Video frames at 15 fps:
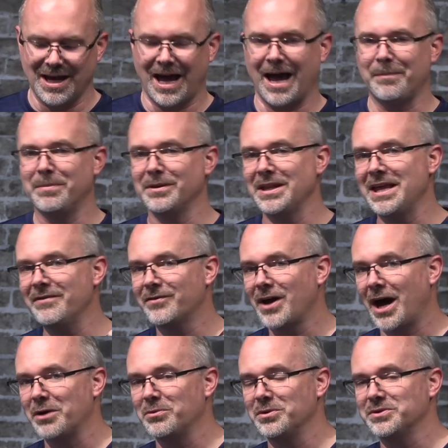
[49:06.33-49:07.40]
I believe
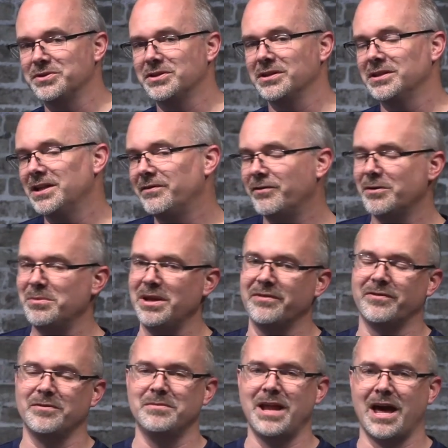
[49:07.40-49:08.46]
God will deliver me
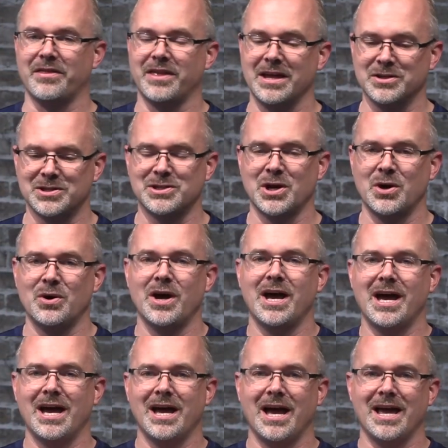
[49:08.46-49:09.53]
from death. And so
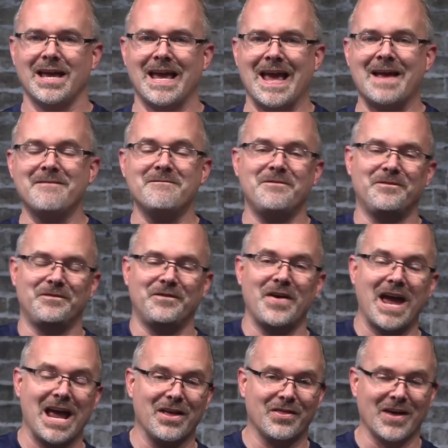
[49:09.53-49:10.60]
in
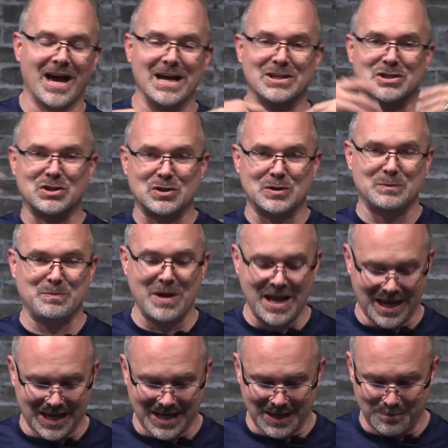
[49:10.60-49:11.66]
faith, I
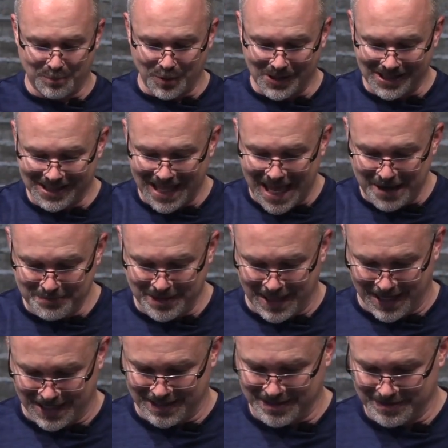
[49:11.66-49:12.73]
speak and proclaim
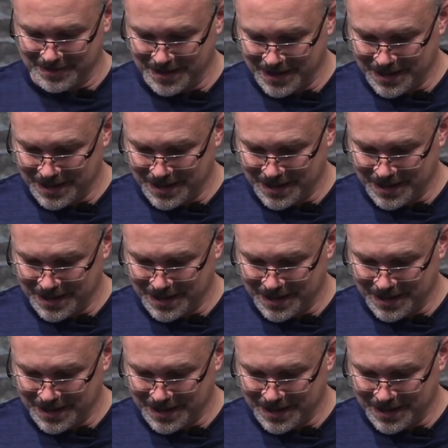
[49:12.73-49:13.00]
that.